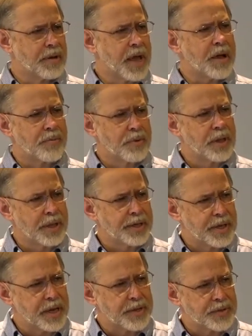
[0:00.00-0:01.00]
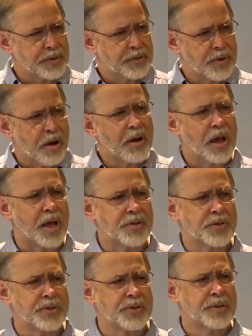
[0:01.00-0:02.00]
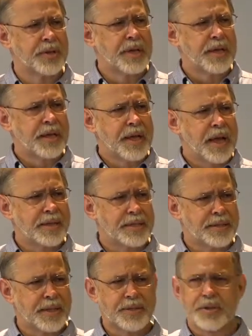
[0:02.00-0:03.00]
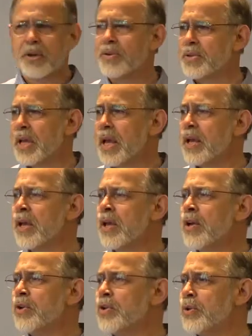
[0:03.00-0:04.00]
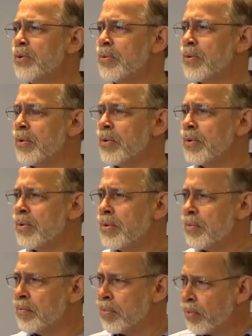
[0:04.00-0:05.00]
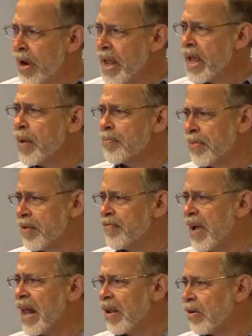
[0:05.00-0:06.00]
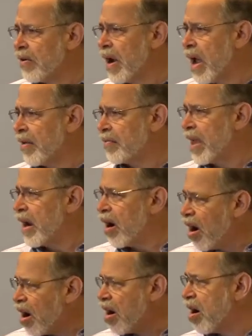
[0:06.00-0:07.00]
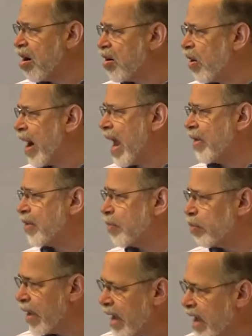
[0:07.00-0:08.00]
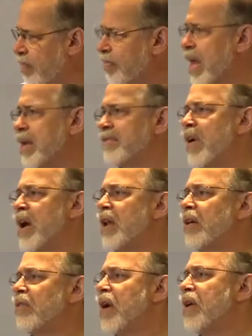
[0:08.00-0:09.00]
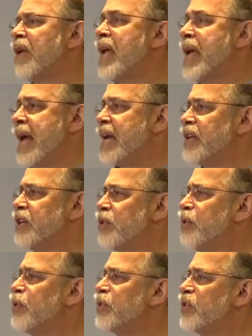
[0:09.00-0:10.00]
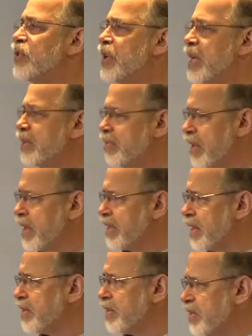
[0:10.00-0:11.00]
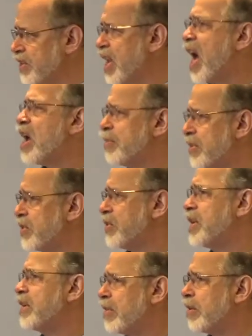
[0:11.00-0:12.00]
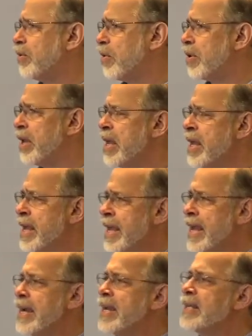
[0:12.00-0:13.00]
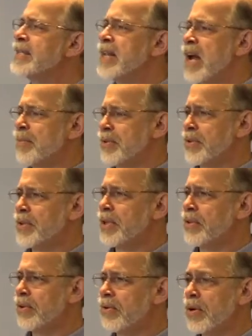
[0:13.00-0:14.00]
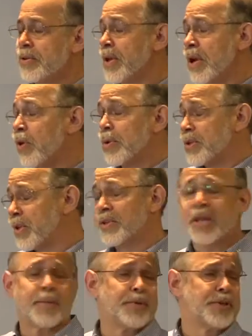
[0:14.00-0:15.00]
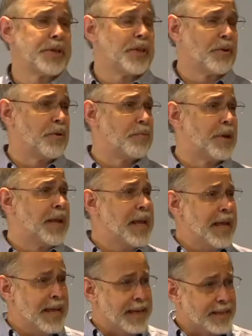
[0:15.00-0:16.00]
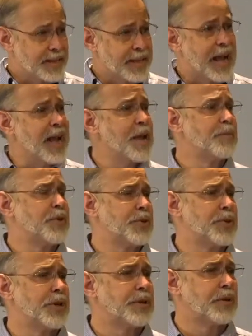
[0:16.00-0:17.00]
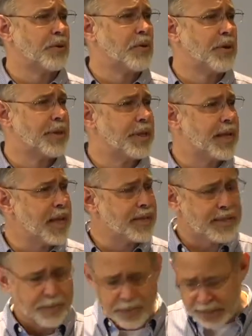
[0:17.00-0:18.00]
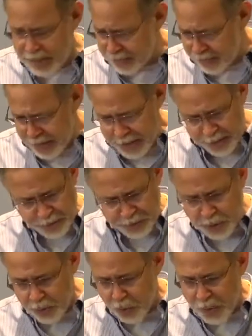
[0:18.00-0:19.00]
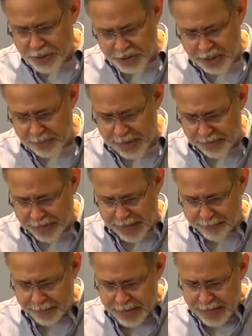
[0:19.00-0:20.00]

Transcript: God really does call us, as he says in Hosea, to break up the fallow ground, that hard ground, to break up that fallow ground, and to, it, he says it's time to seek the Lord. And it is time to seek the Lord. It always is time to seek the Lord, but it is time to seek the Lord in the days that we live. There's no question about that.